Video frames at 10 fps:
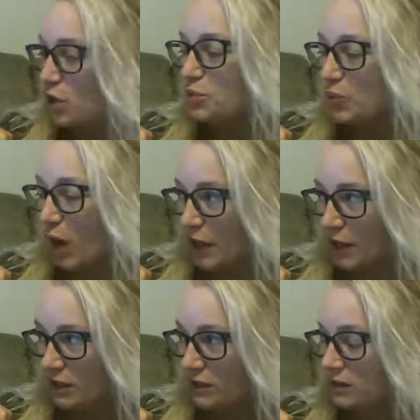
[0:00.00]

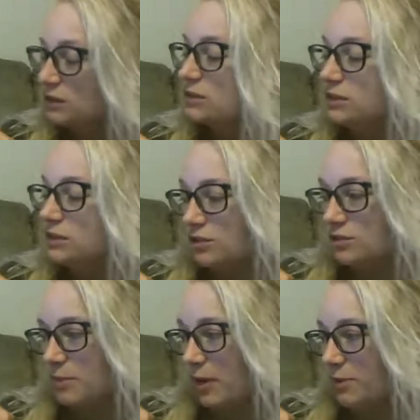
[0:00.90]
water,
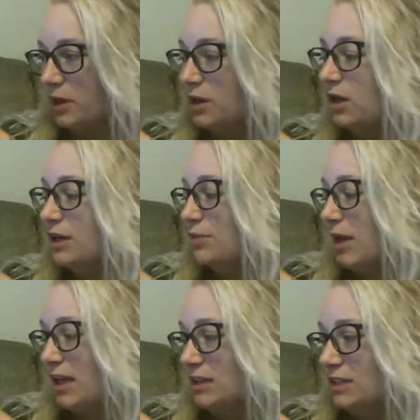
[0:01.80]
newspaper,
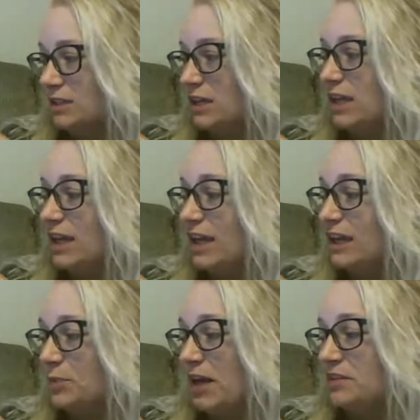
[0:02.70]
paint, and
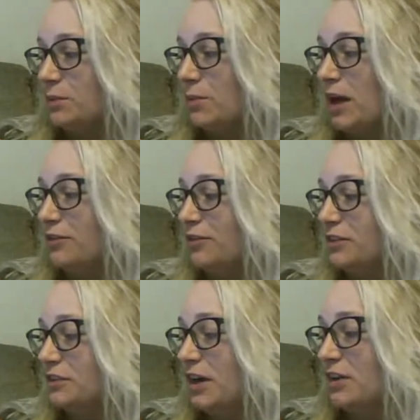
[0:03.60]
a plastic bottle for
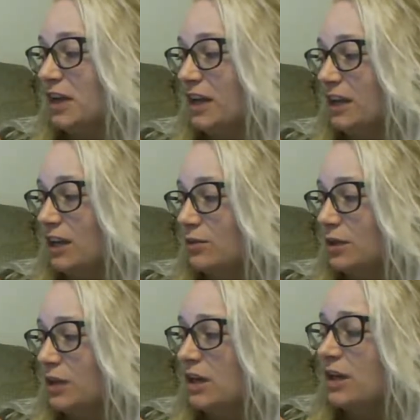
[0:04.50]
the volcano.
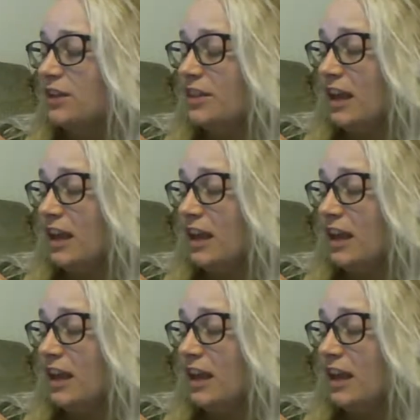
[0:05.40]
They